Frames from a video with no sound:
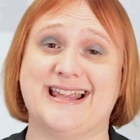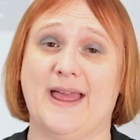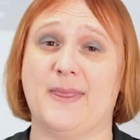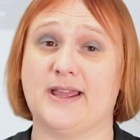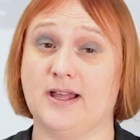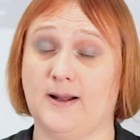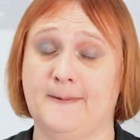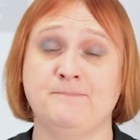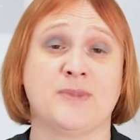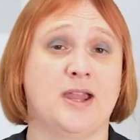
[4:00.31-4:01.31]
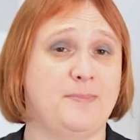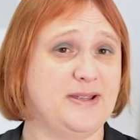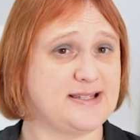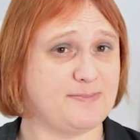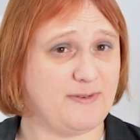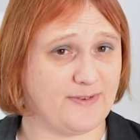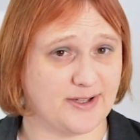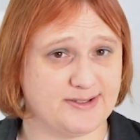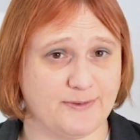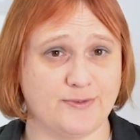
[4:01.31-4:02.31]
get their car appears to be
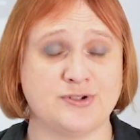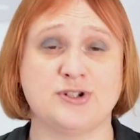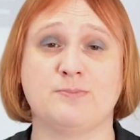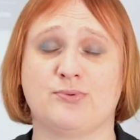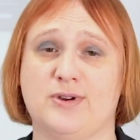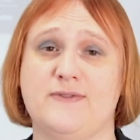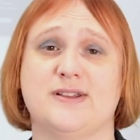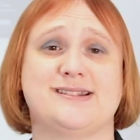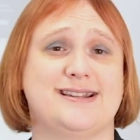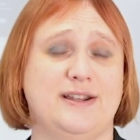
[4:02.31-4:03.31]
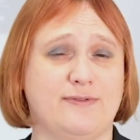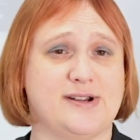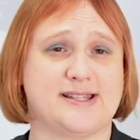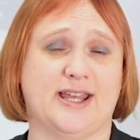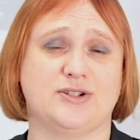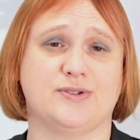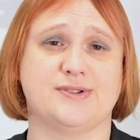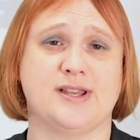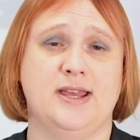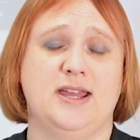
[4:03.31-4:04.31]
far different to previous delivery schedules.